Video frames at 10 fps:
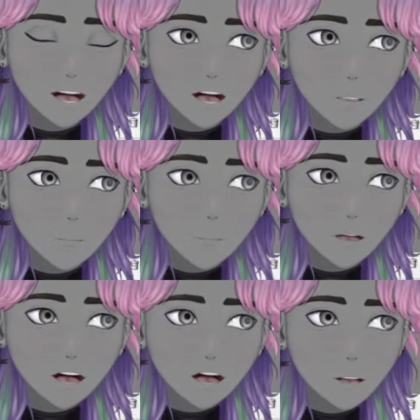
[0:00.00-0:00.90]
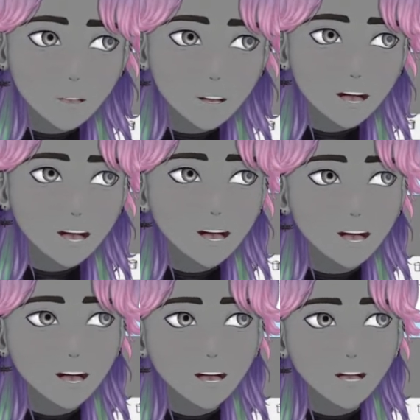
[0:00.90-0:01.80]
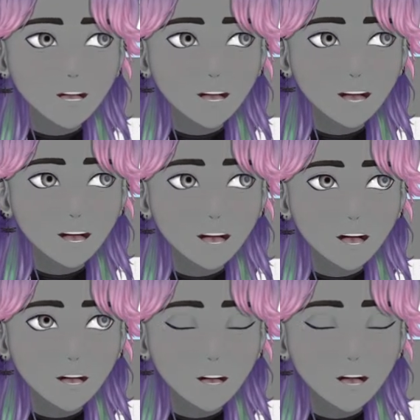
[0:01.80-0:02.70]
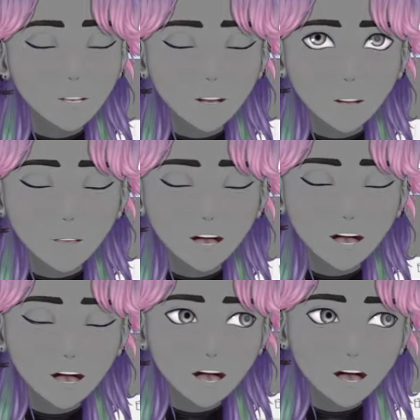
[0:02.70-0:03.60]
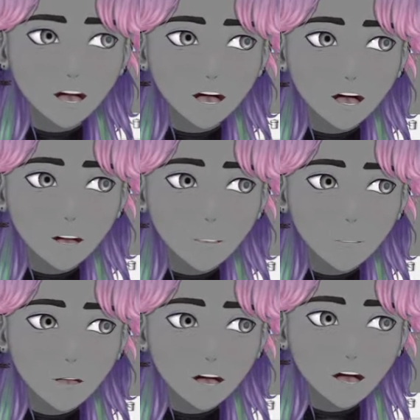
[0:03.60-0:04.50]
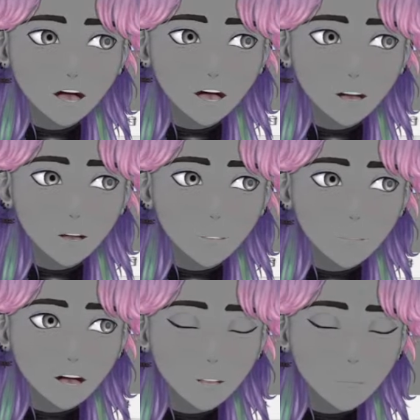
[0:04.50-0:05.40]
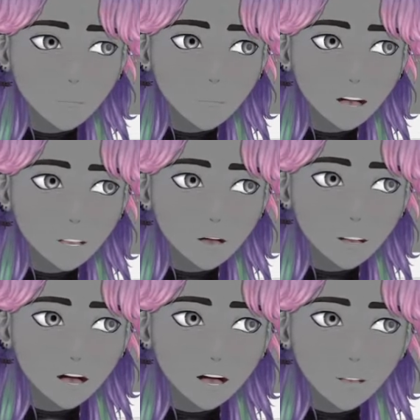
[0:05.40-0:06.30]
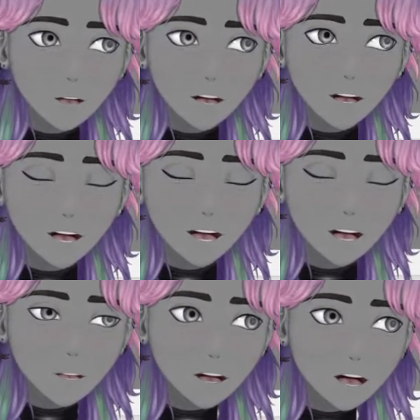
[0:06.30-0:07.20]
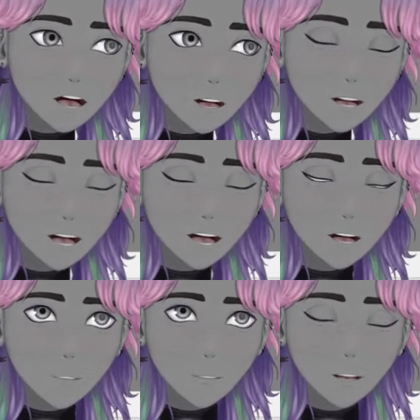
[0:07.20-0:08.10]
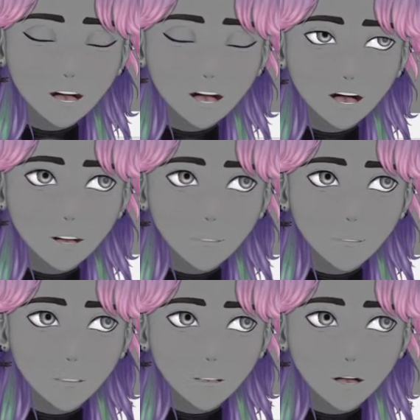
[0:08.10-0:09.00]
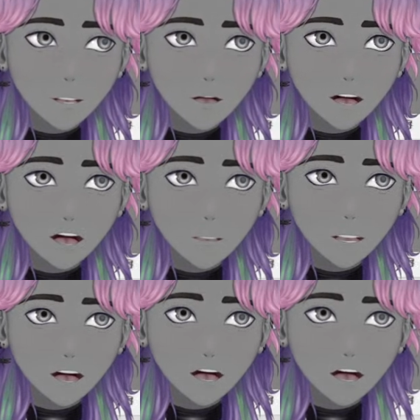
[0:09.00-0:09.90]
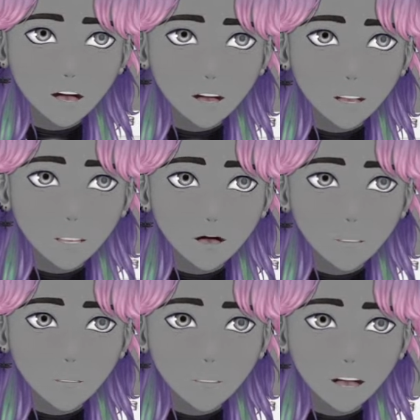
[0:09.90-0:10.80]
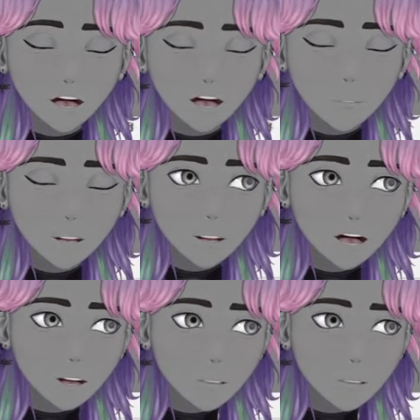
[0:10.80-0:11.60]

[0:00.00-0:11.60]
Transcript: Thank you, and I hope you had a chill time, and yeah, I hope to see you some other time. I'll try to keep you guys somewhat updated on what I'm doing and when.